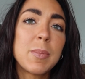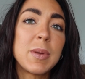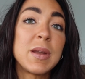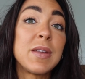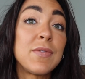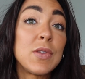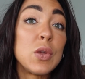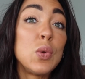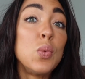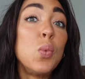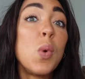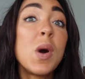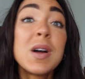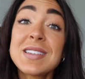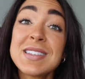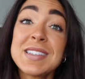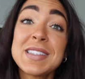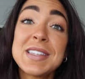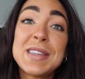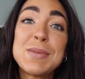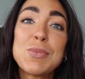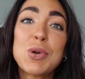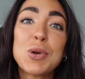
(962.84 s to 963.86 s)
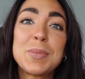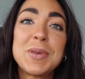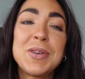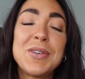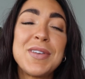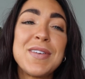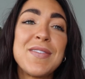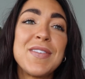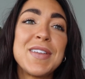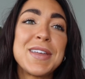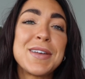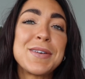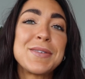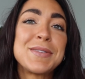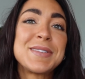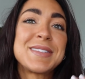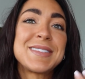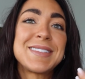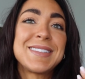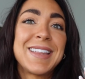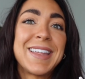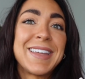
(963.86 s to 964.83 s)
But if you want to see more beauty
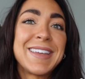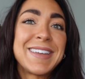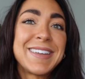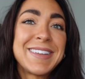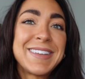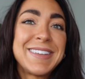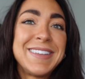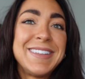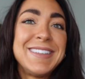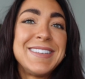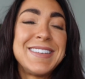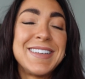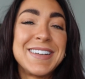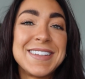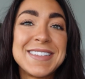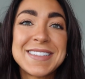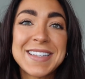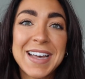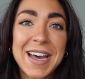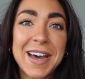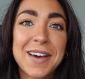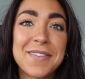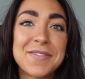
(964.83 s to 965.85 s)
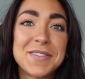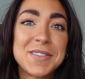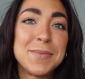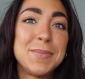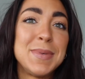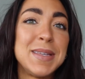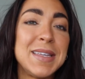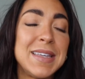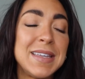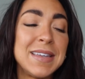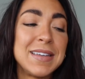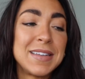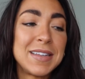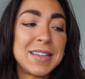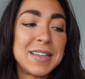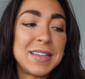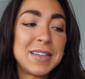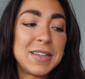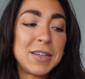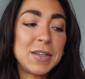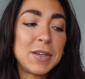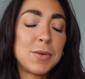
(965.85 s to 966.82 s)
videos, like it does have to be
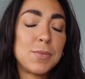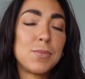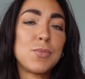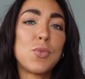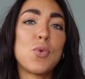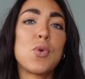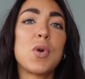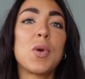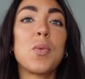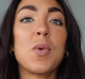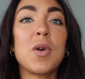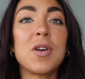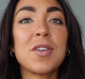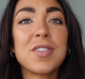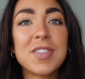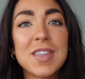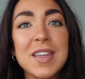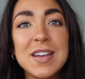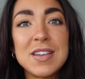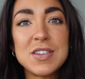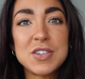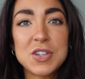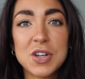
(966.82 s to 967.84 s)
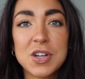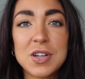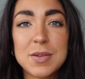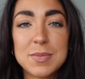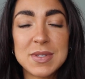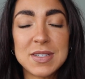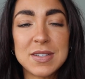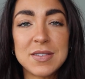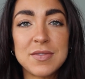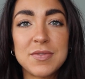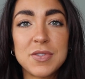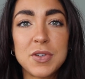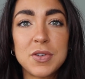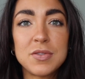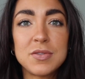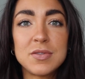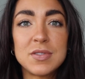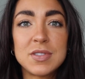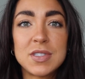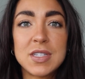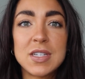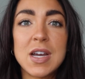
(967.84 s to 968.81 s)
more worth it in terms of
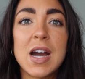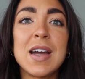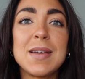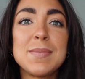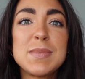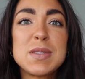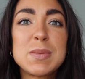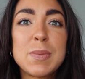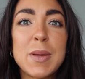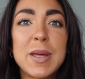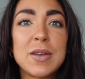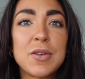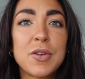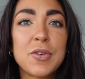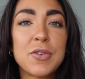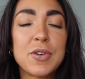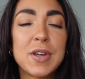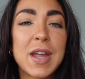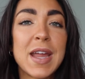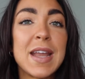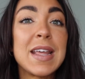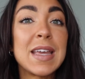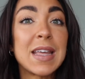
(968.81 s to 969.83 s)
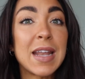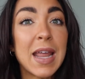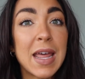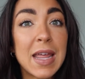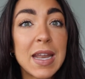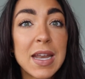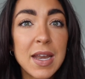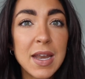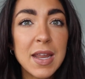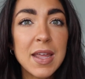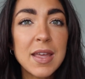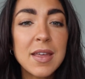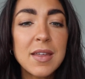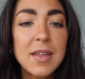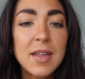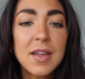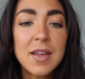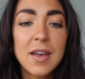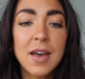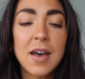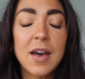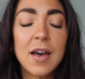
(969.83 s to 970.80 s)
time spent creating and editing.
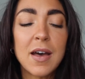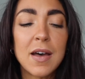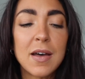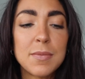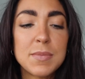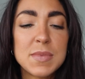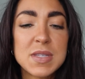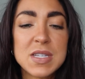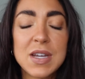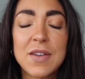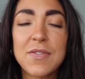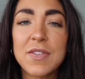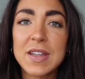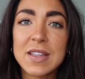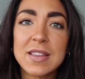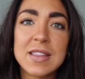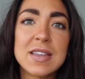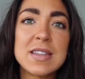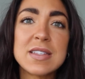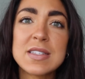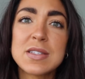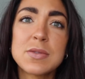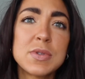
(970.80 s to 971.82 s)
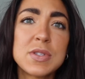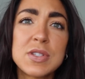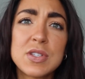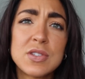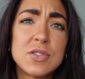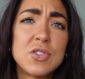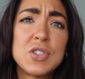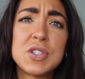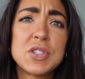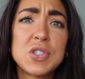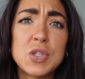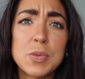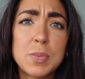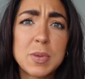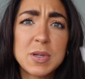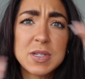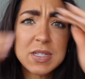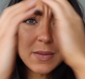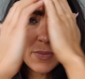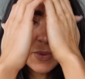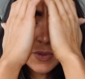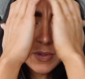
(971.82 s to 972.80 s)
Stuff like this, it was just super
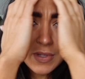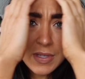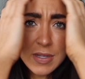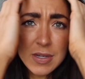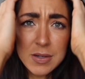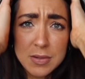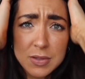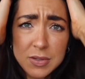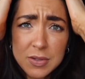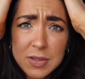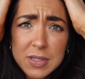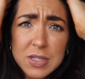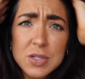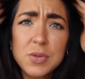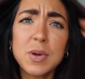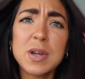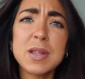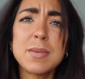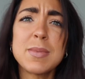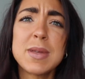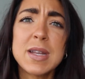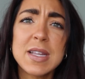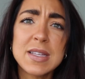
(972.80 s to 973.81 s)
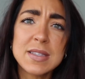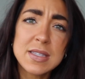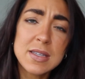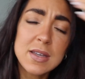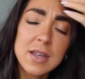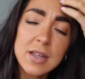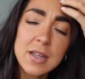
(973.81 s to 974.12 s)
simple, you know, it was only 20 minutes